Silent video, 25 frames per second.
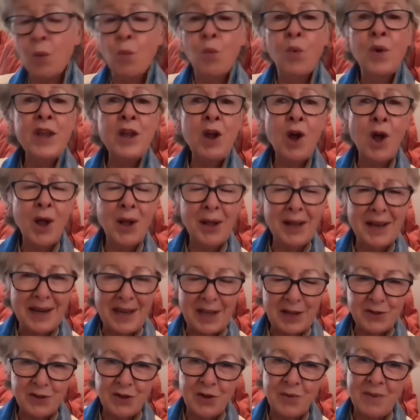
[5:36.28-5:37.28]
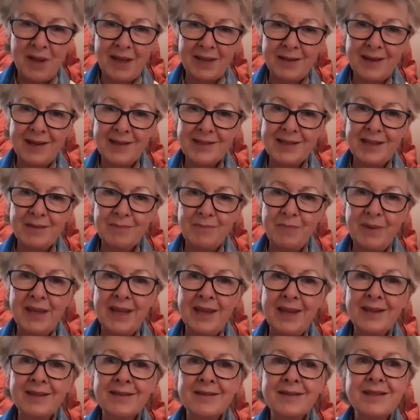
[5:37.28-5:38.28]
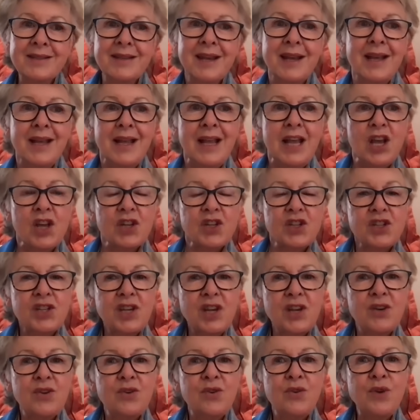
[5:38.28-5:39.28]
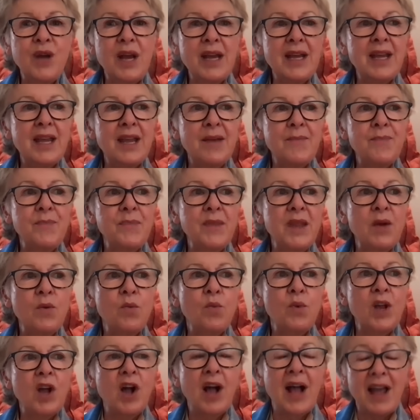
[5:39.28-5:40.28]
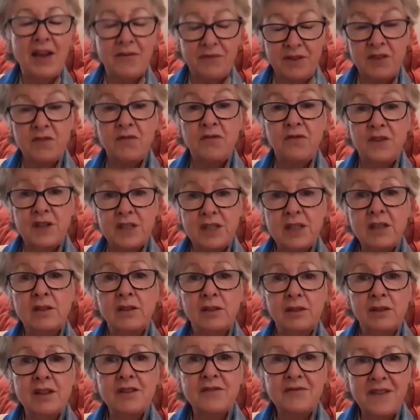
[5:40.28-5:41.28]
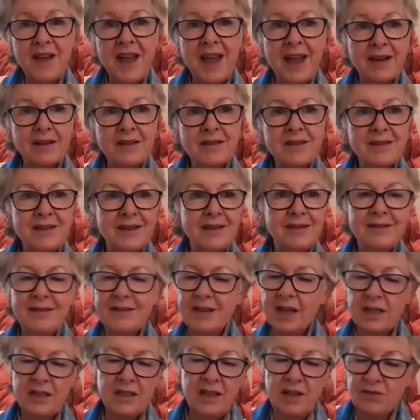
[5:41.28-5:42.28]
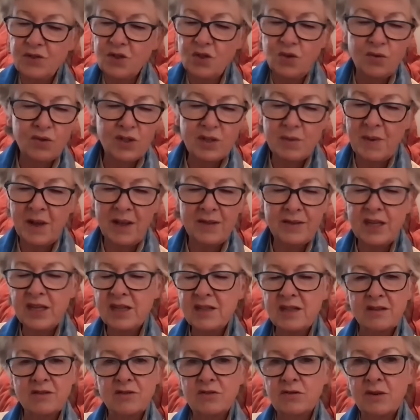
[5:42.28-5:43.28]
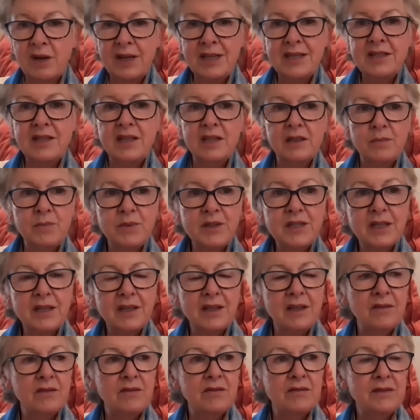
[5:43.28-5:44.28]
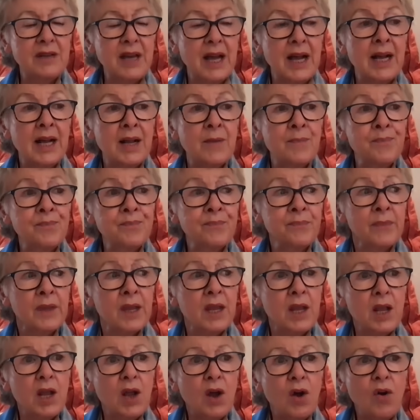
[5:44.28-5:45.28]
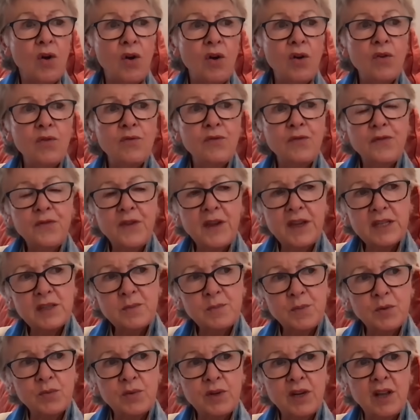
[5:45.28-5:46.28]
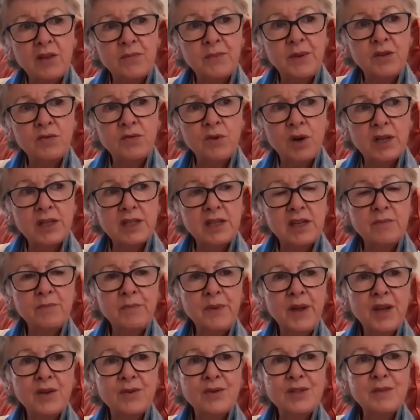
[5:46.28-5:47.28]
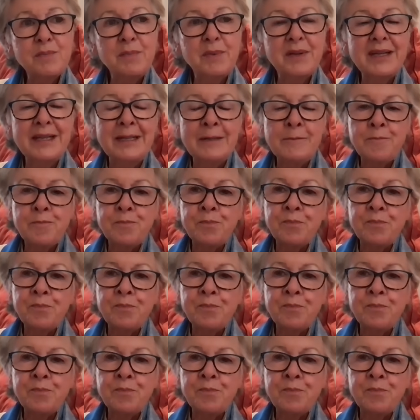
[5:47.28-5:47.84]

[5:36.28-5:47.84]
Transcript: We are electromagnetic beings. So we are having physical effects. And I've talked about these a great deal, particularly on Facebook when I've been writing posts. But